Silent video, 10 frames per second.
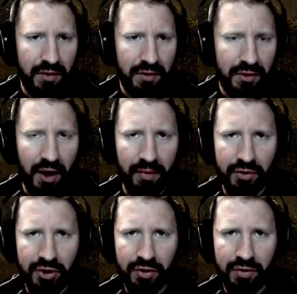Diablo
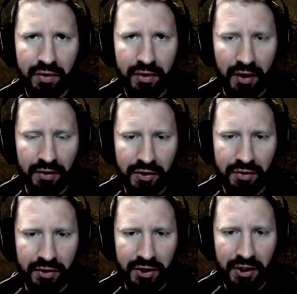2. Thought it was a
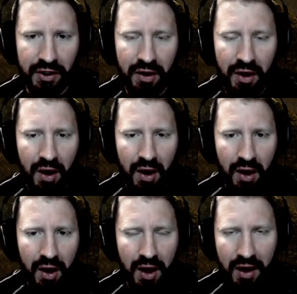cool skill.
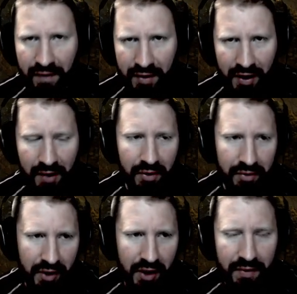And even Diablo
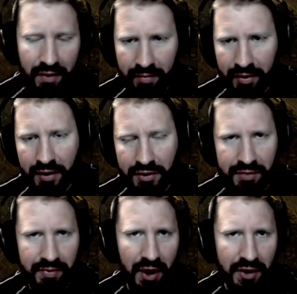3 a bit.
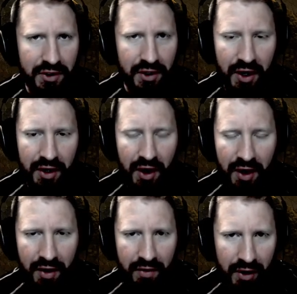I just like the
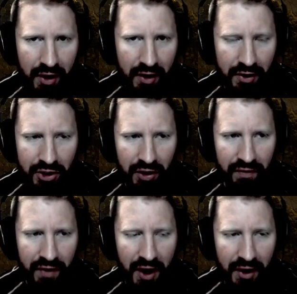AoE and the chill
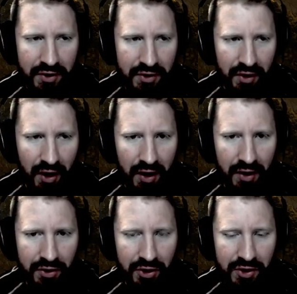effects
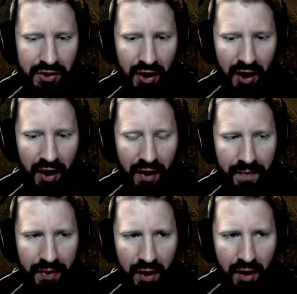and just the
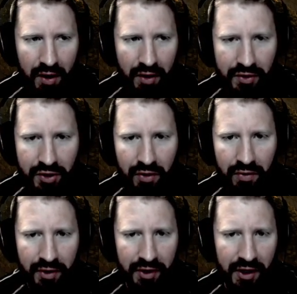
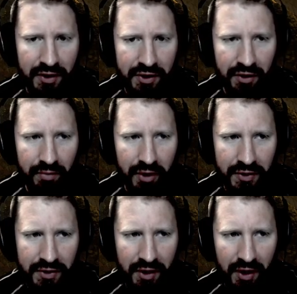tone that skill
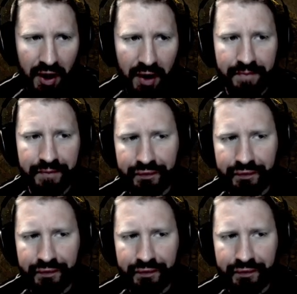brings to the game.